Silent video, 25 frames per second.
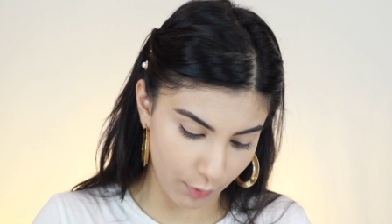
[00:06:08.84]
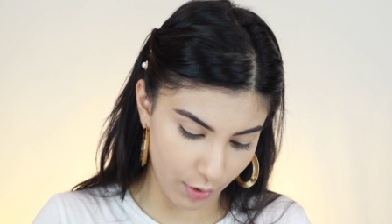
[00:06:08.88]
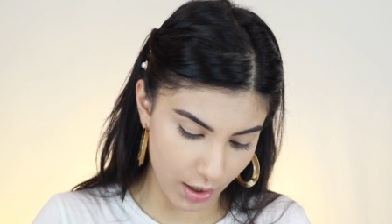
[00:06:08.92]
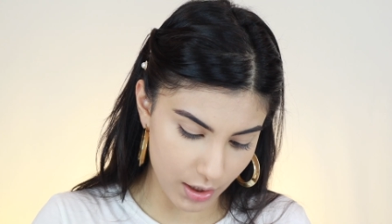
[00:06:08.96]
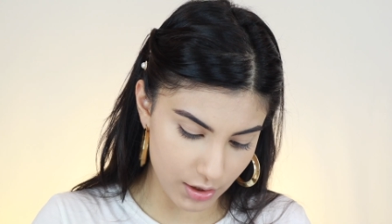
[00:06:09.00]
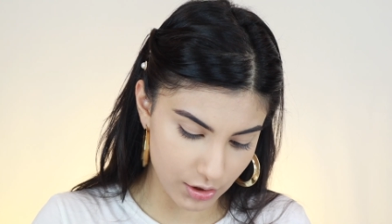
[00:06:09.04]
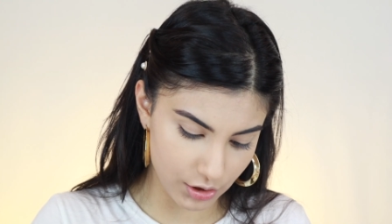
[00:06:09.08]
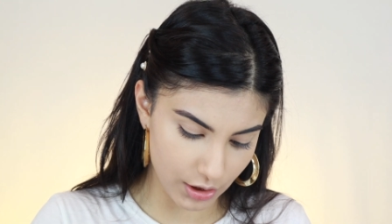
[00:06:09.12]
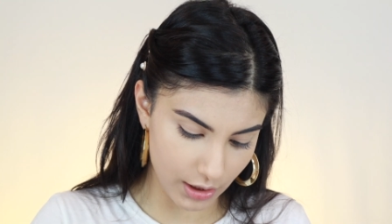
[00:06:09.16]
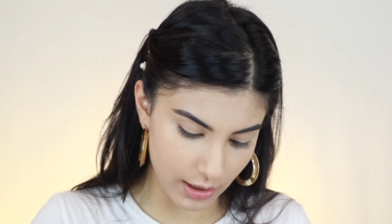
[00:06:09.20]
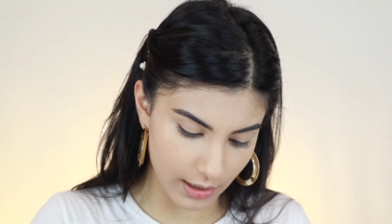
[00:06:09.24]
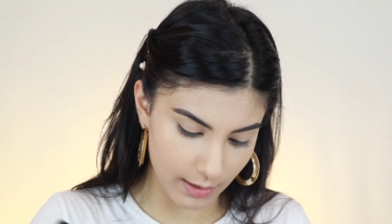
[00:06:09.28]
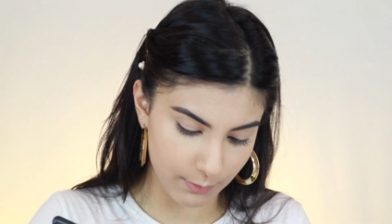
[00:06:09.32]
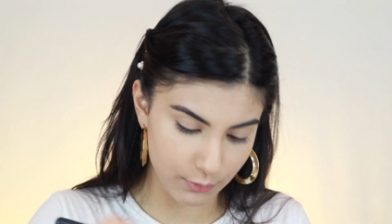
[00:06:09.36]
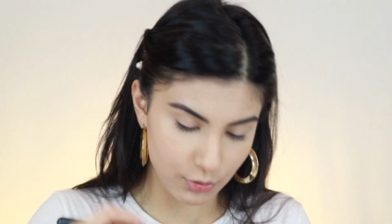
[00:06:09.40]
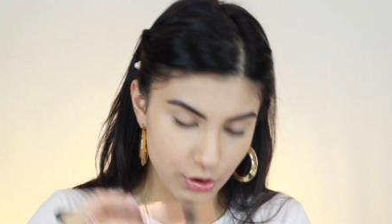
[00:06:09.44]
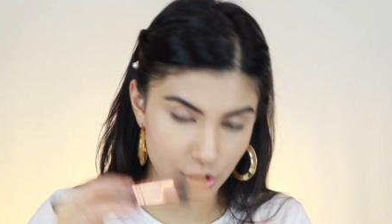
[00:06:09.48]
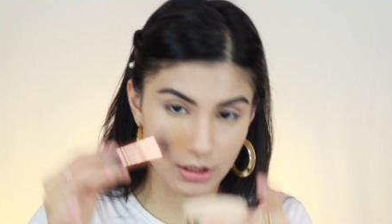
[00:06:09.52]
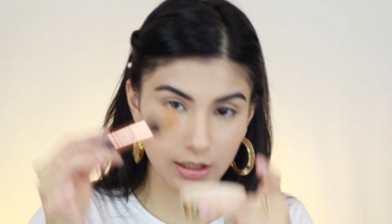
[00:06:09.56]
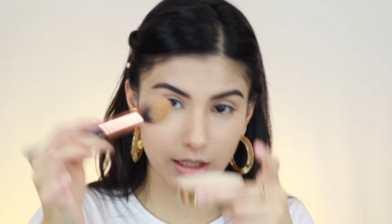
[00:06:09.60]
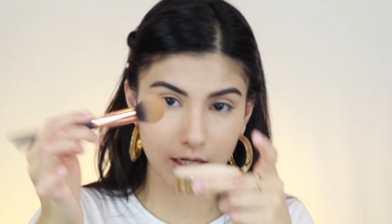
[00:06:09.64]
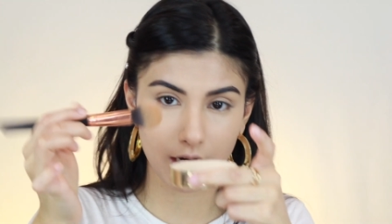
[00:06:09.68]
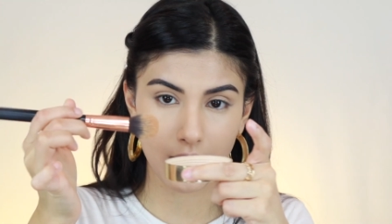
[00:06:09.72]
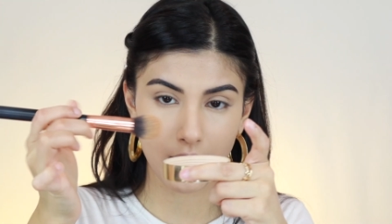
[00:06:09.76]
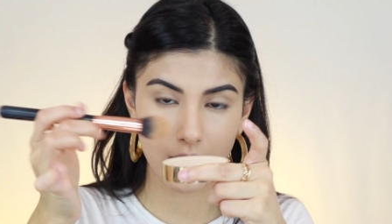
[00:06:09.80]
brush, and I'm
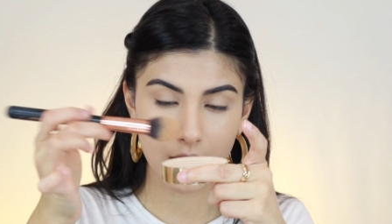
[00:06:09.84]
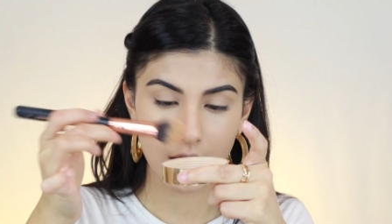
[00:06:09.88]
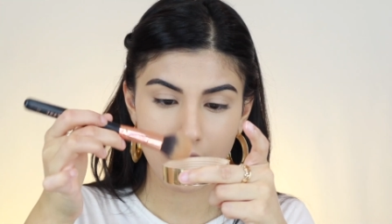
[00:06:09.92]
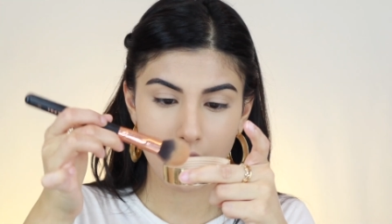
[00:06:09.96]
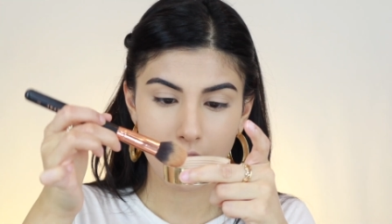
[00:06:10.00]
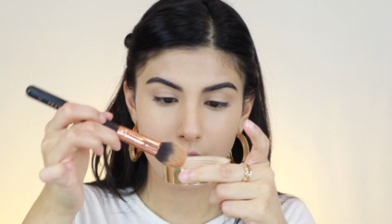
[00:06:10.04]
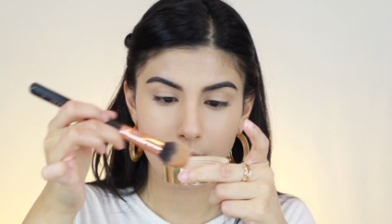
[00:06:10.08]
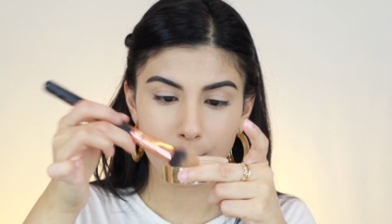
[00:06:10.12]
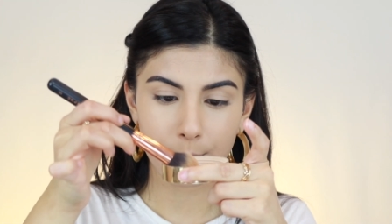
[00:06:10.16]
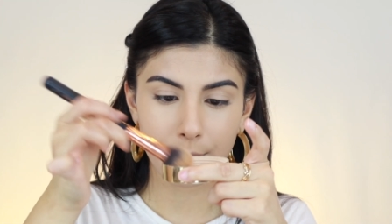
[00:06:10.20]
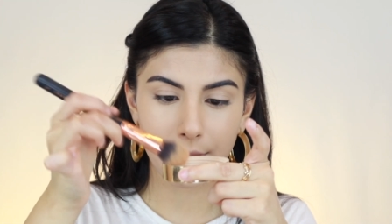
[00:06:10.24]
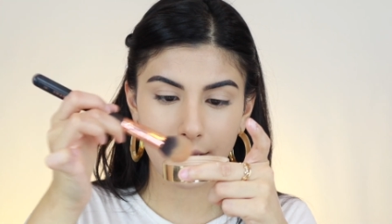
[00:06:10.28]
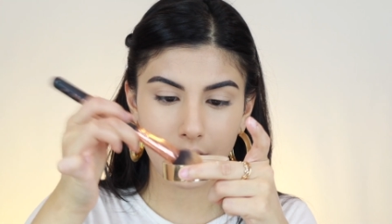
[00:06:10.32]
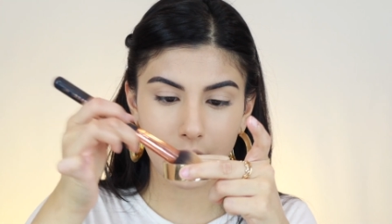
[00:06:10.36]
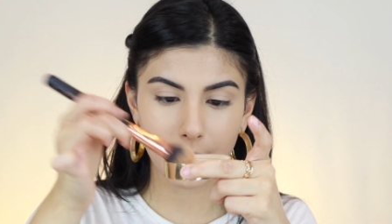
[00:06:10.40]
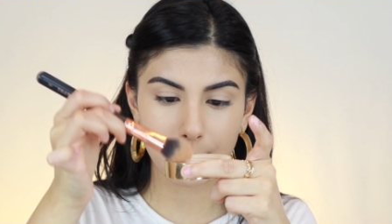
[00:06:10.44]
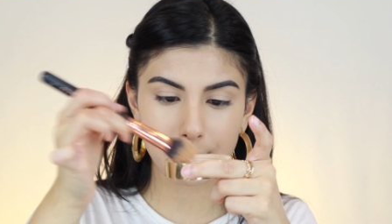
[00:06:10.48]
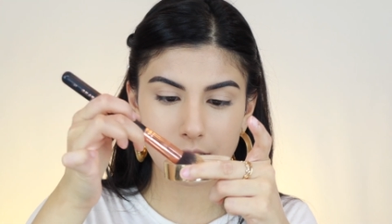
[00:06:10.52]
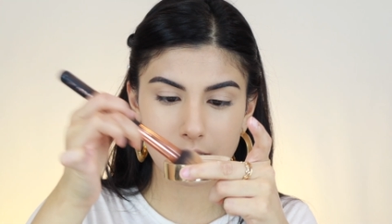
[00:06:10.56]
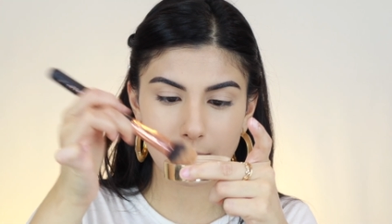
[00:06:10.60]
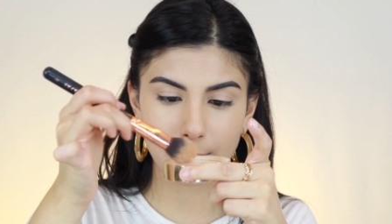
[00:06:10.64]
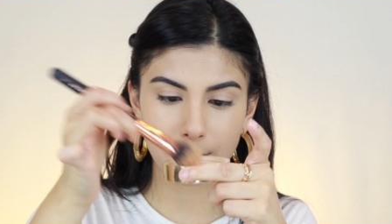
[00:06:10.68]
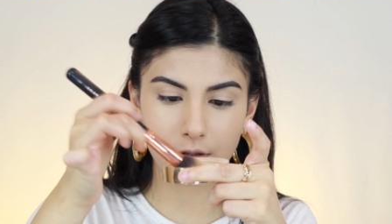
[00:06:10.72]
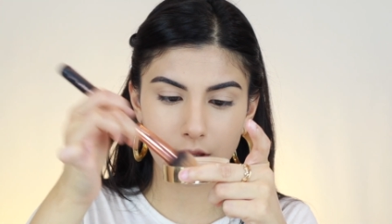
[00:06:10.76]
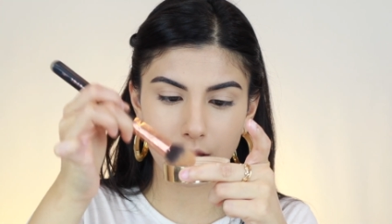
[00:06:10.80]
just gonna pick up
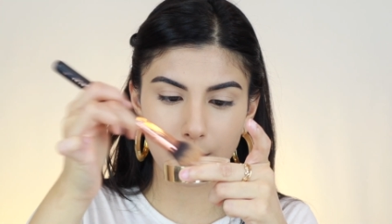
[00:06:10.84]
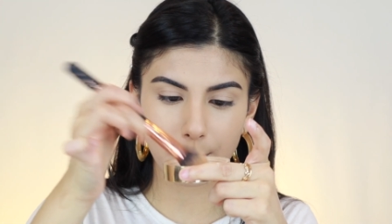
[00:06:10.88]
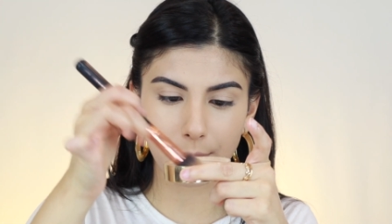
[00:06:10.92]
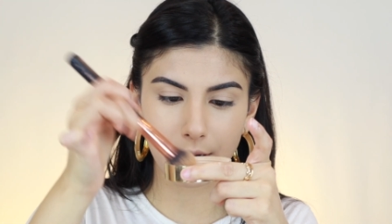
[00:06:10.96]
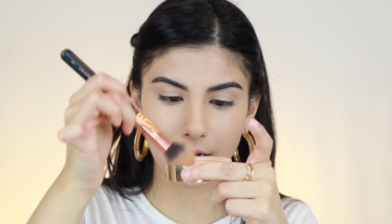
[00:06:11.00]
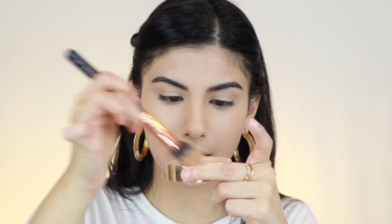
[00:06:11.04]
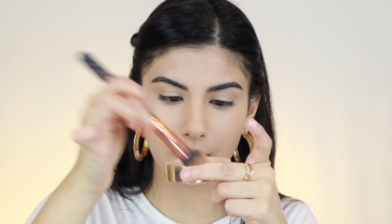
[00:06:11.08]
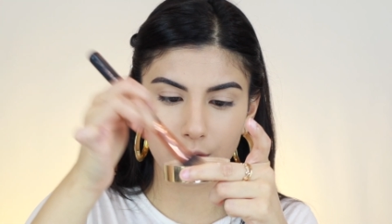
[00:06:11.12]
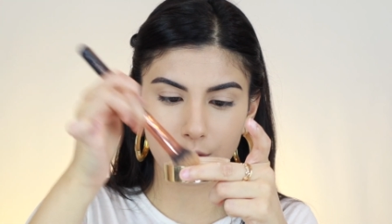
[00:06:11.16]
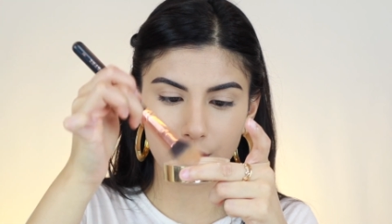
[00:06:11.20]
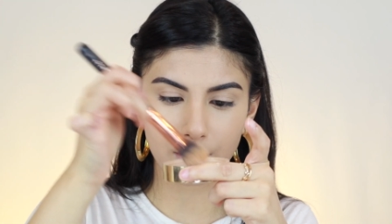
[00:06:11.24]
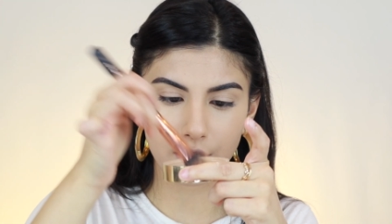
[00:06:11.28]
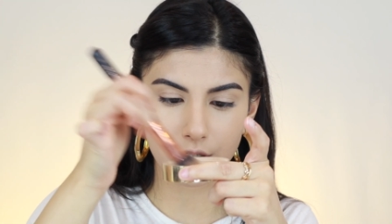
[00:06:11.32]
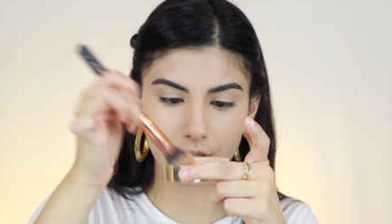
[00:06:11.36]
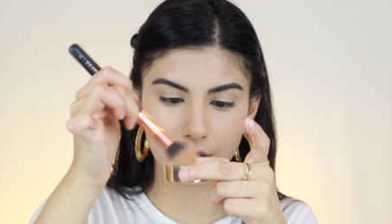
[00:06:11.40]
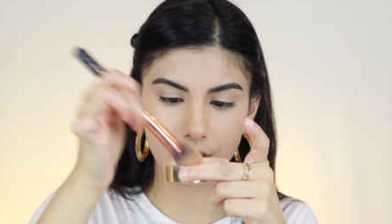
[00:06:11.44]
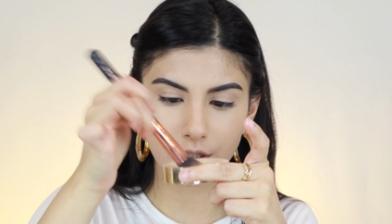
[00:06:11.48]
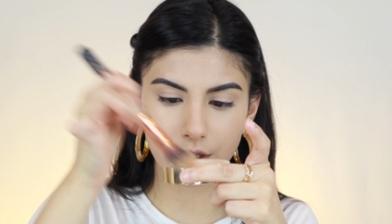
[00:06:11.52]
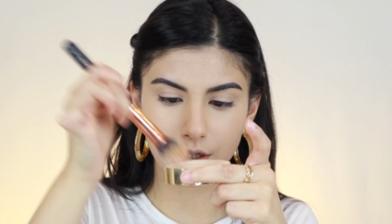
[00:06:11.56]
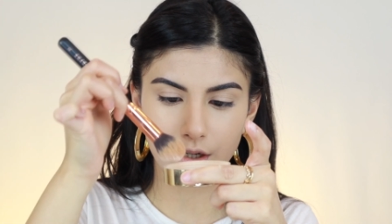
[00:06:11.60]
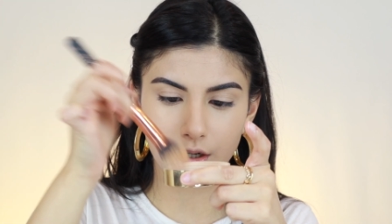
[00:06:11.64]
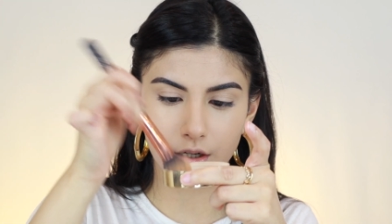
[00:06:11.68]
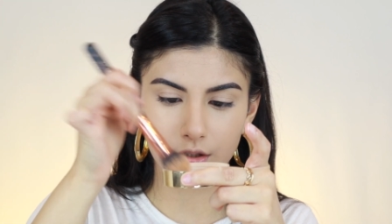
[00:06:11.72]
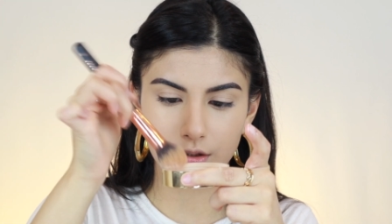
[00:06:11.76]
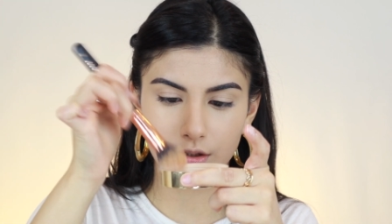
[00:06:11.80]
some of the
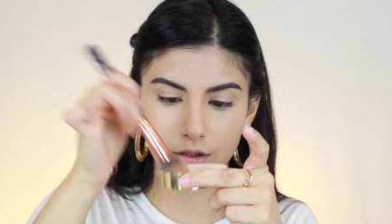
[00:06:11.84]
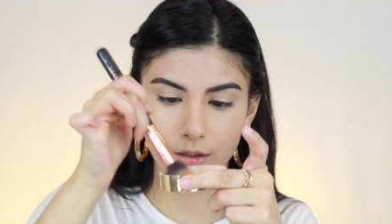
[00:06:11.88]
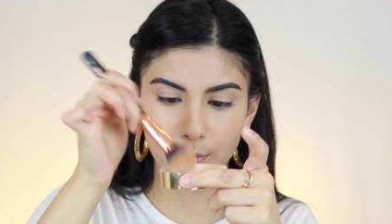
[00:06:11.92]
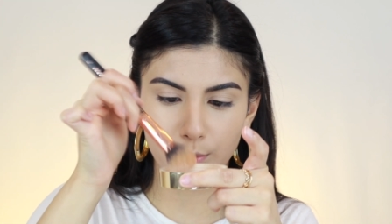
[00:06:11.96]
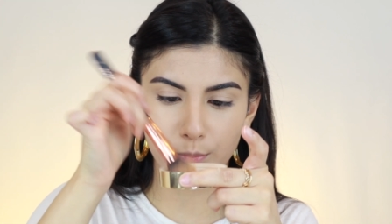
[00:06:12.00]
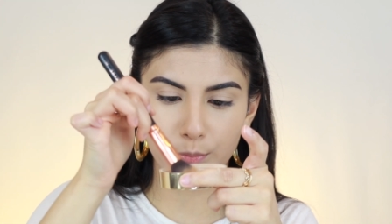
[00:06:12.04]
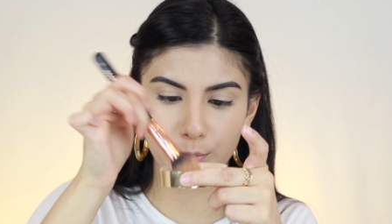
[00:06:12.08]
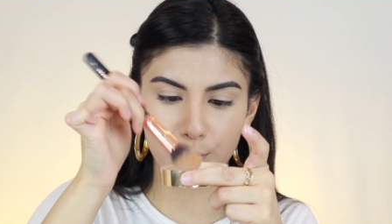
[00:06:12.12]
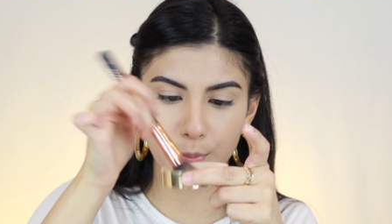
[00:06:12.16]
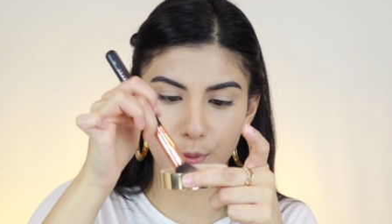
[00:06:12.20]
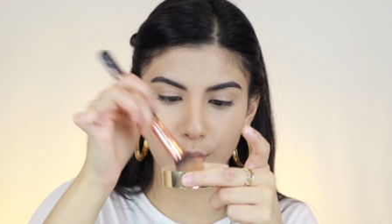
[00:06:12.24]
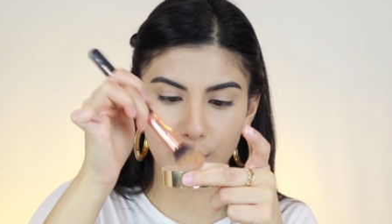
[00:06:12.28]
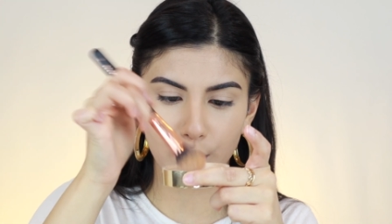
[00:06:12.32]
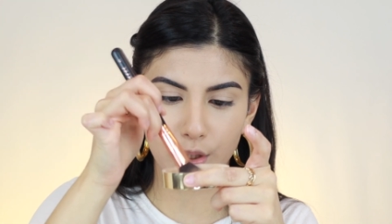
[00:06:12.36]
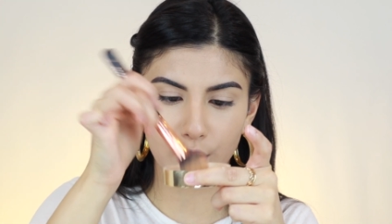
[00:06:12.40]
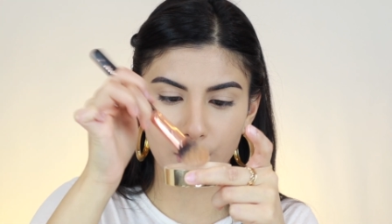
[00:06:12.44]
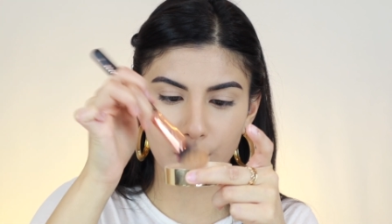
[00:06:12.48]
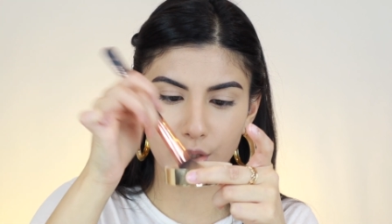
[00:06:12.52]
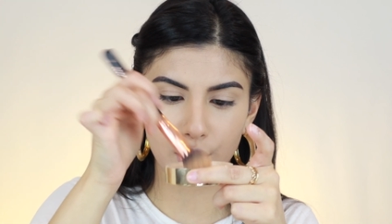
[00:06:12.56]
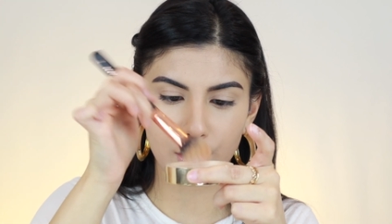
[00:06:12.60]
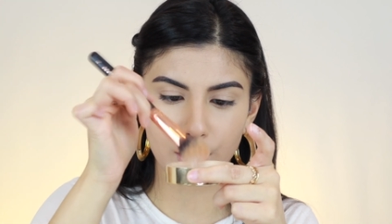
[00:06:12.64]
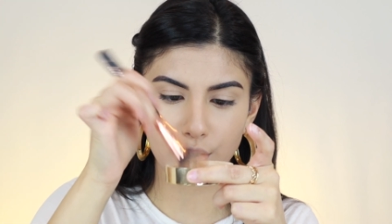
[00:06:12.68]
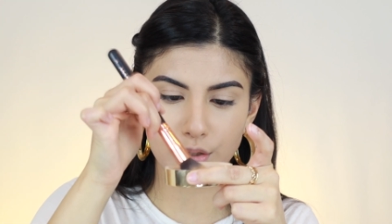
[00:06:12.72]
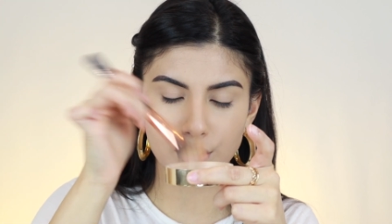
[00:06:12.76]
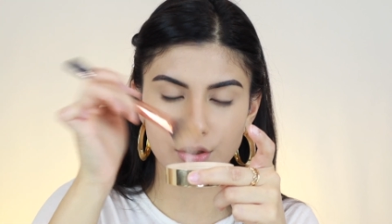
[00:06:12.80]
powder on the
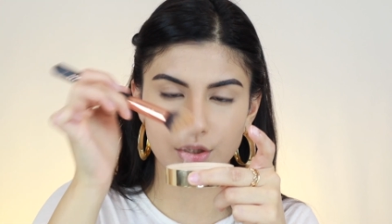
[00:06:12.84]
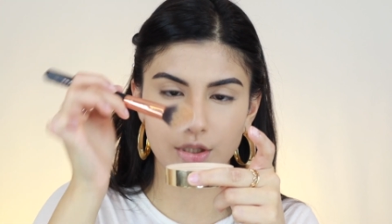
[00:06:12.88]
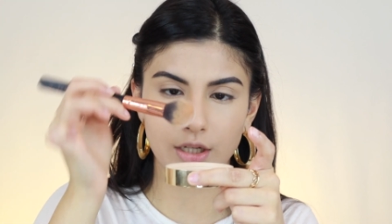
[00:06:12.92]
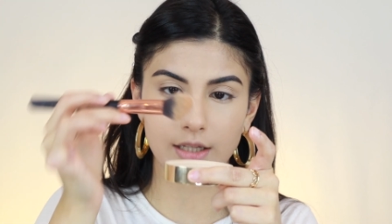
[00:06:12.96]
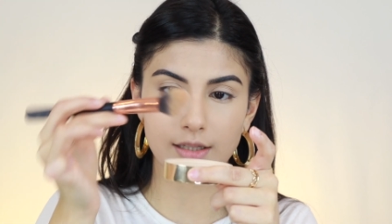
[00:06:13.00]
brush,